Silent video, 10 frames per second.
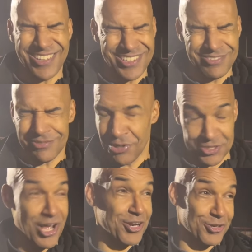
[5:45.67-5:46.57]
Look,
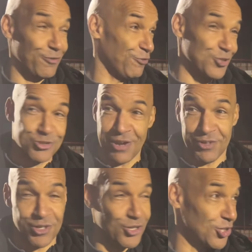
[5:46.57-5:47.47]
it's hard enough for us
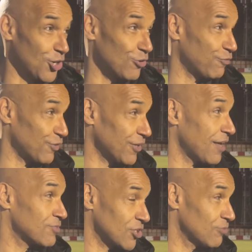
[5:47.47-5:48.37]
travelling on the coach, for
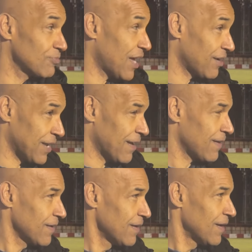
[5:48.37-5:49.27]
them to come down
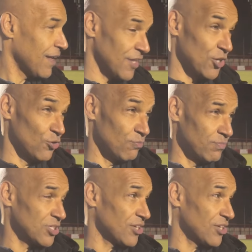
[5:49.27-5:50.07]
here in the numbers.